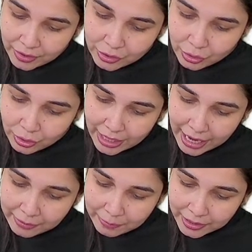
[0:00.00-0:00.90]
So
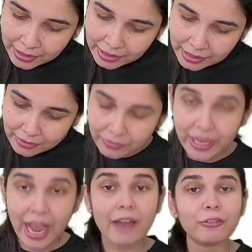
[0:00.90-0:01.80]
that means we
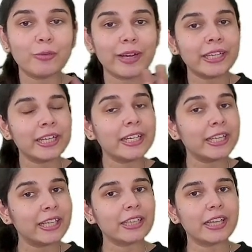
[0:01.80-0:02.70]
have 20
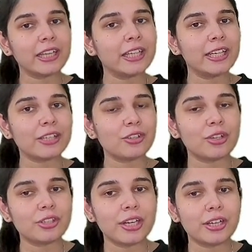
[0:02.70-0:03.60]
teeth in the
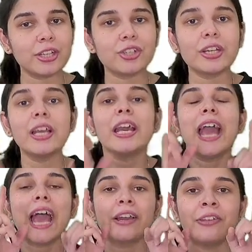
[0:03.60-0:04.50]
deciduous dentition,
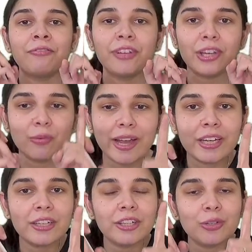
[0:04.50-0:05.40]
and if we divide
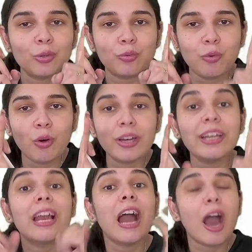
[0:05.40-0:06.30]
it into 4,
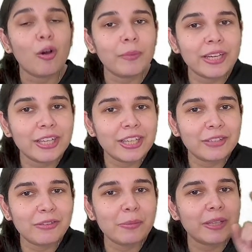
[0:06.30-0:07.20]
how many
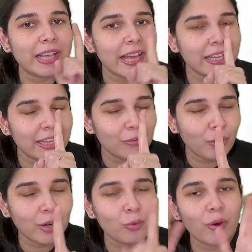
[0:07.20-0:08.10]
teeth will be there? In
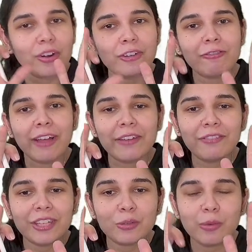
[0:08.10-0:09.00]
one quadrant, 5
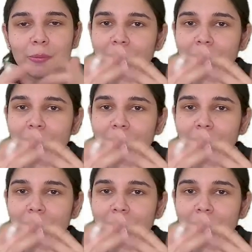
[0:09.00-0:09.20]
teeth will be